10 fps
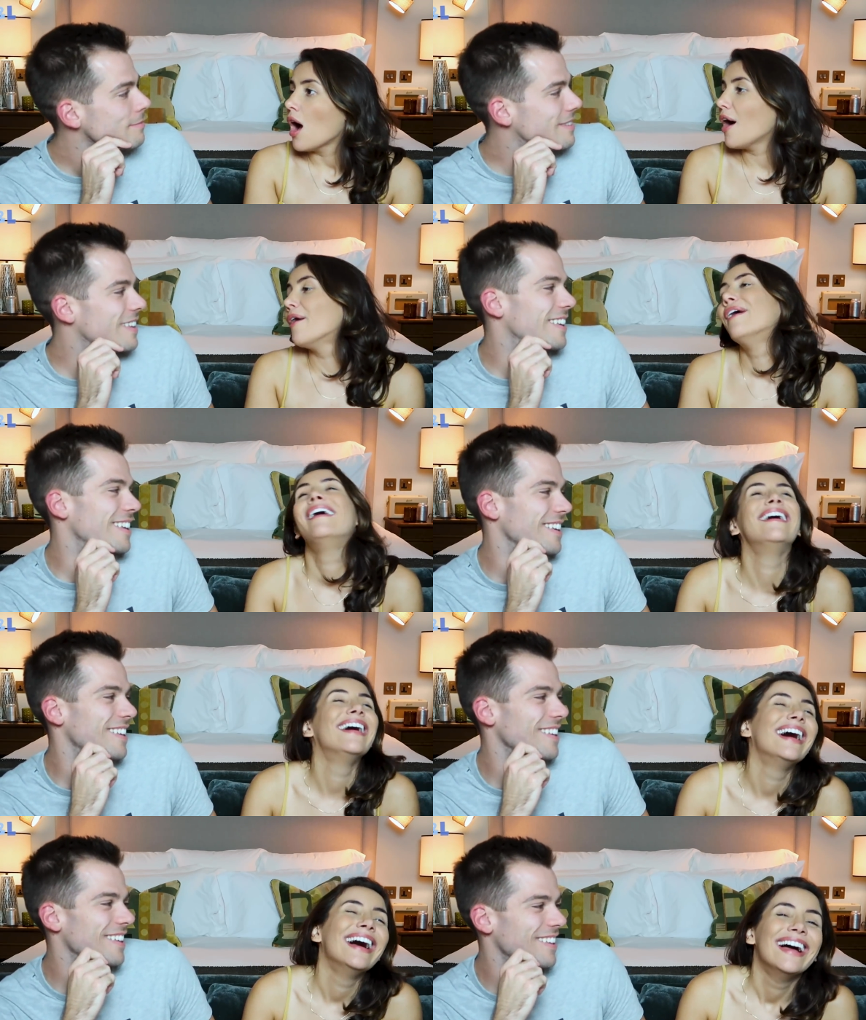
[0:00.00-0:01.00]
Speaker 1: Oh.
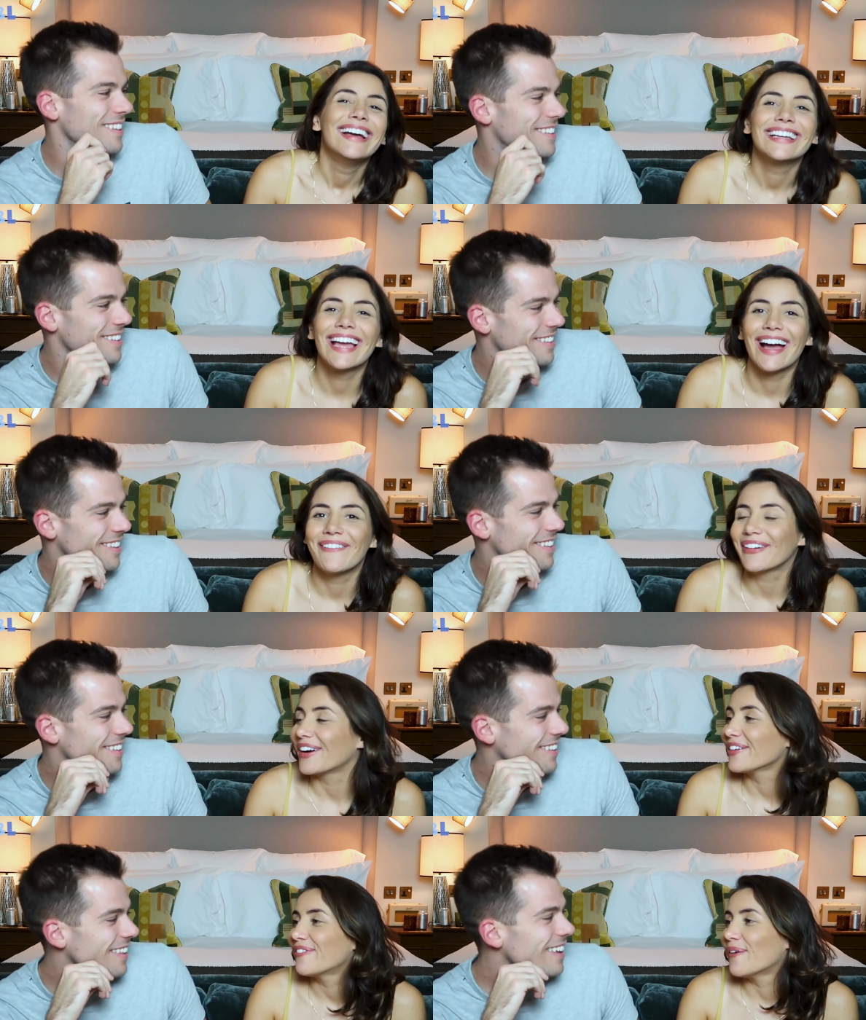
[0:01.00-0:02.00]
yeah, what
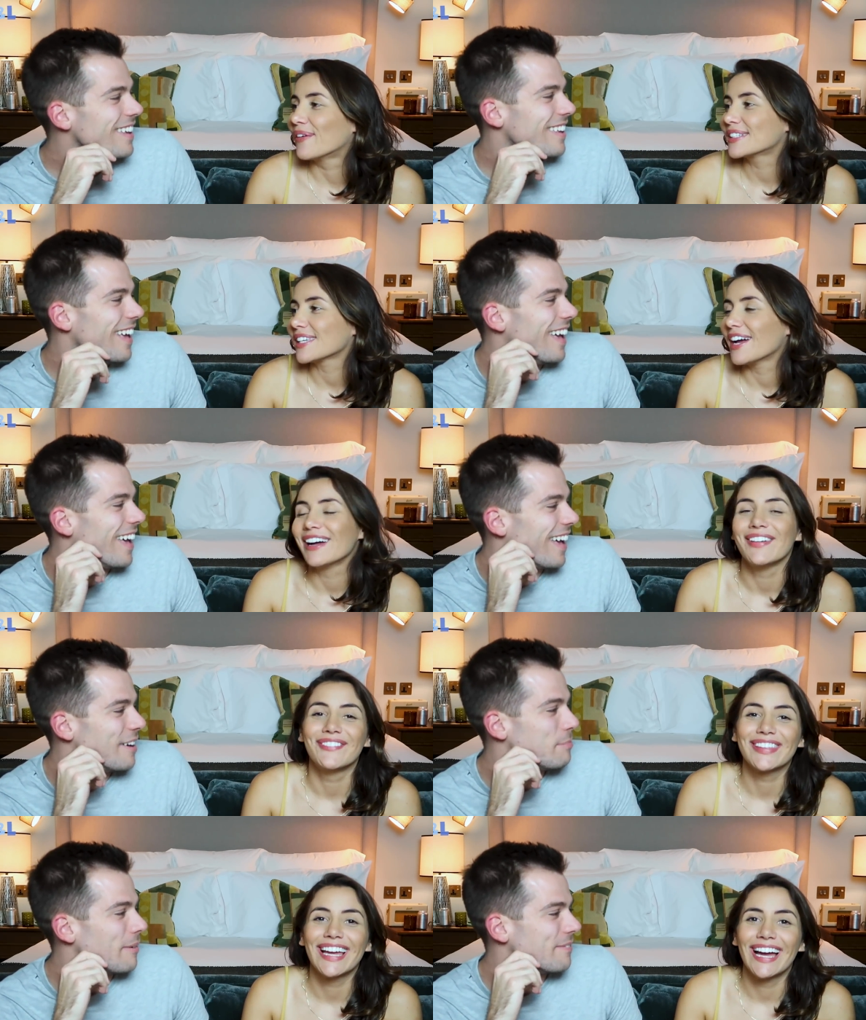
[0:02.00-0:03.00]
Guy Fawkes? Yeah,
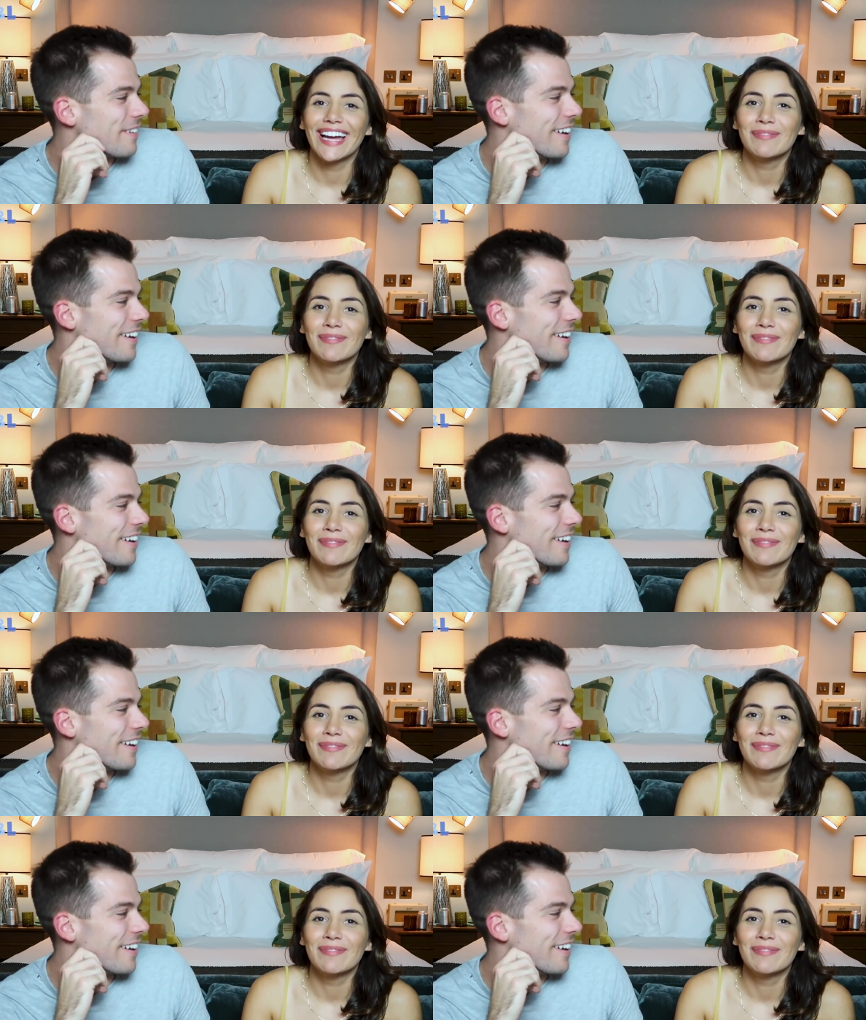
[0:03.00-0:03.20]
um, bonfire,